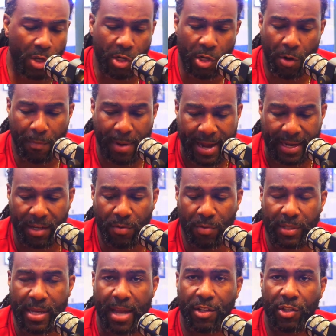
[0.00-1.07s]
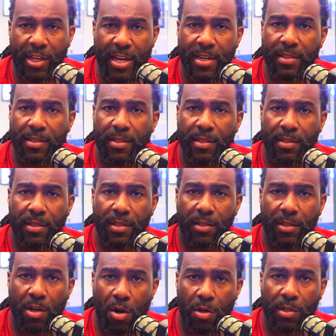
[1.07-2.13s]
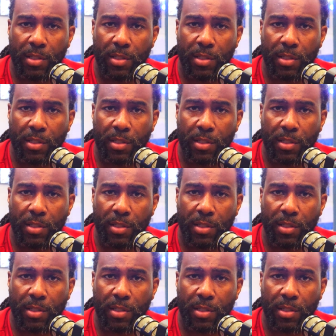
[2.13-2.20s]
Micah got a chance to talk